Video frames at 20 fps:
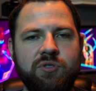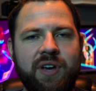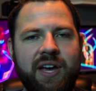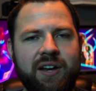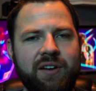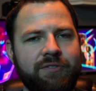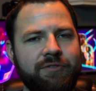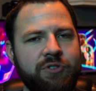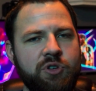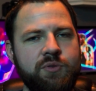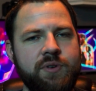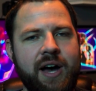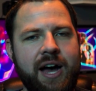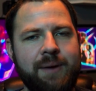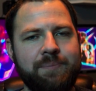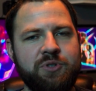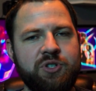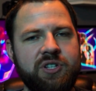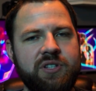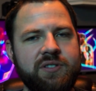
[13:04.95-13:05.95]
you had a few
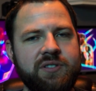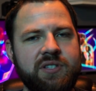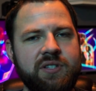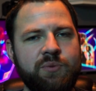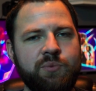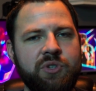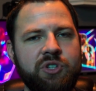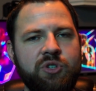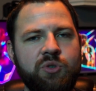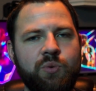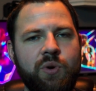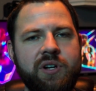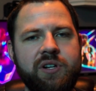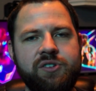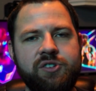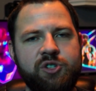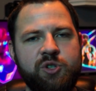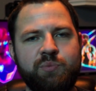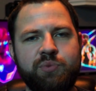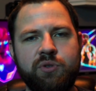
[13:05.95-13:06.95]
options when you
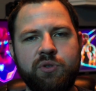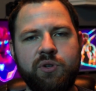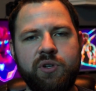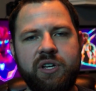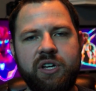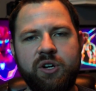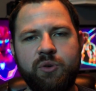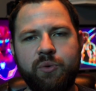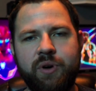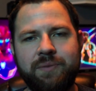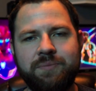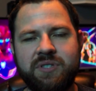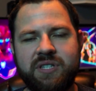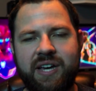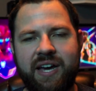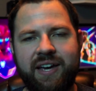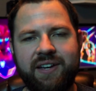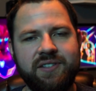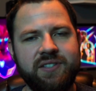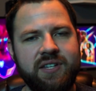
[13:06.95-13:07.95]
wanted to deploy a
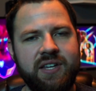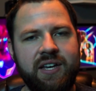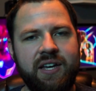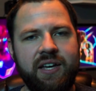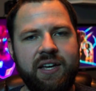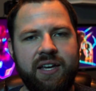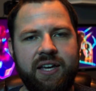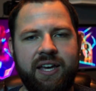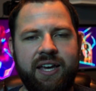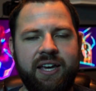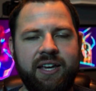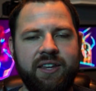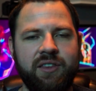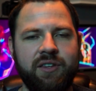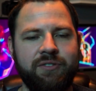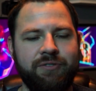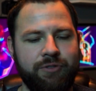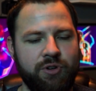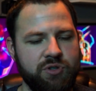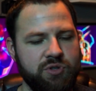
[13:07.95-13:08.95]
website, and
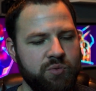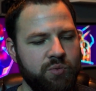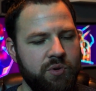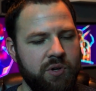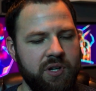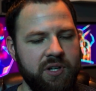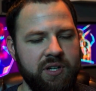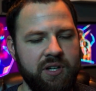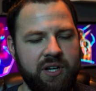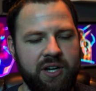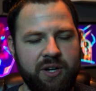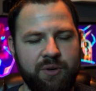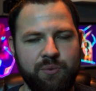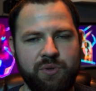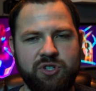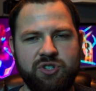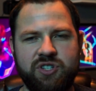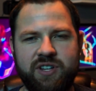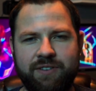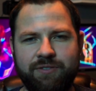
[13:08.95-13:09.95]
the first one,
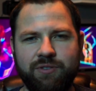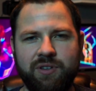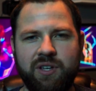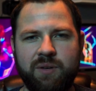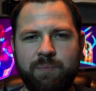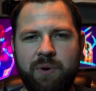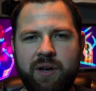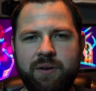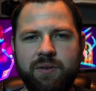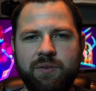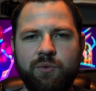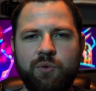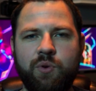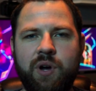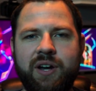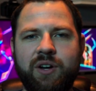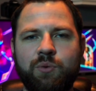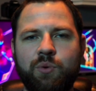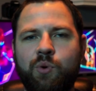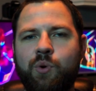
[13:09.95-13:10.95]
which definitely kind
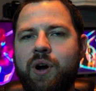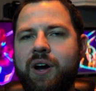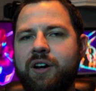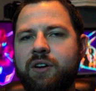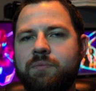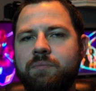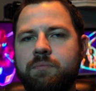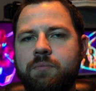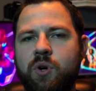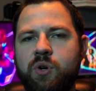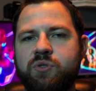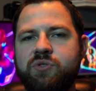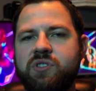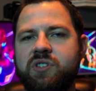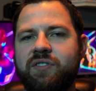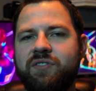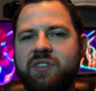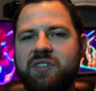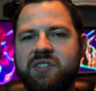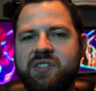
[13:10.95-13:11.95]
of required
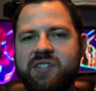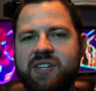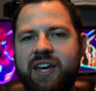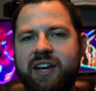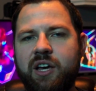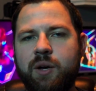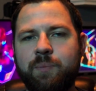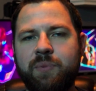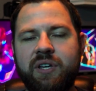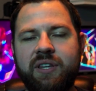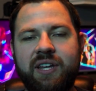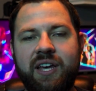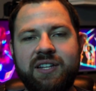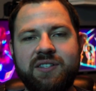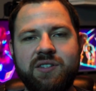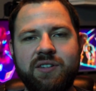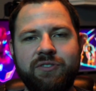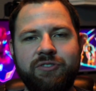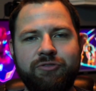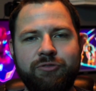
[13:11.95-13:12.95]
most of the setup, and
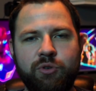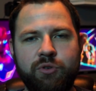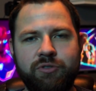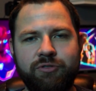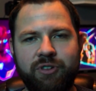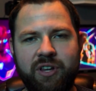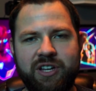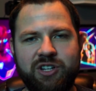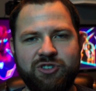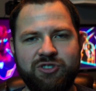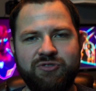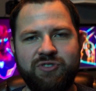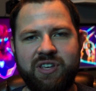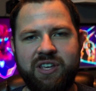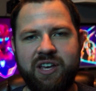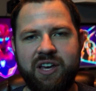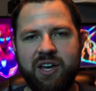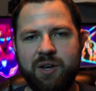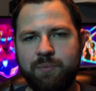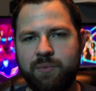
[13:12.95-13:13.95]
that's a full-fledged
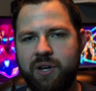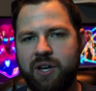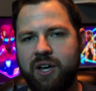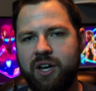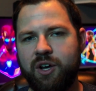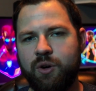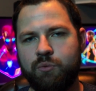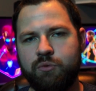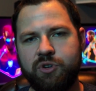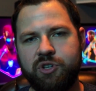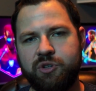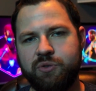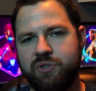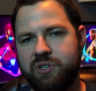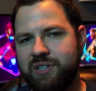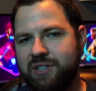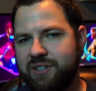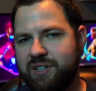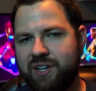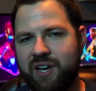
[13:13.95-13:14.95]
VM where you would
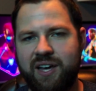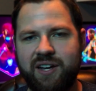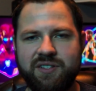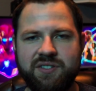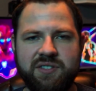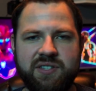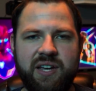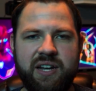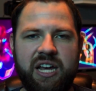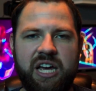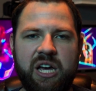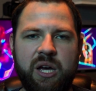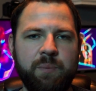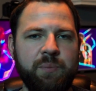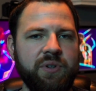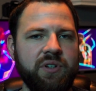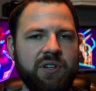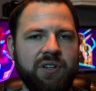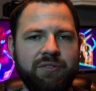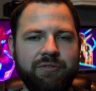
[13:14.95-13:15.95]
need to kind of set
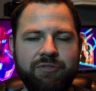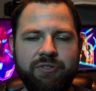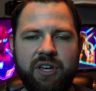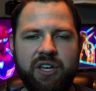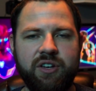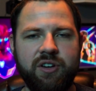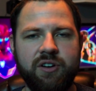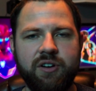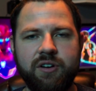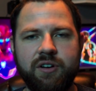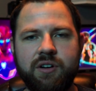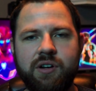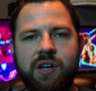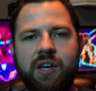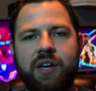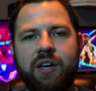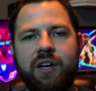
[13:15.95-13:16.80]
up and configure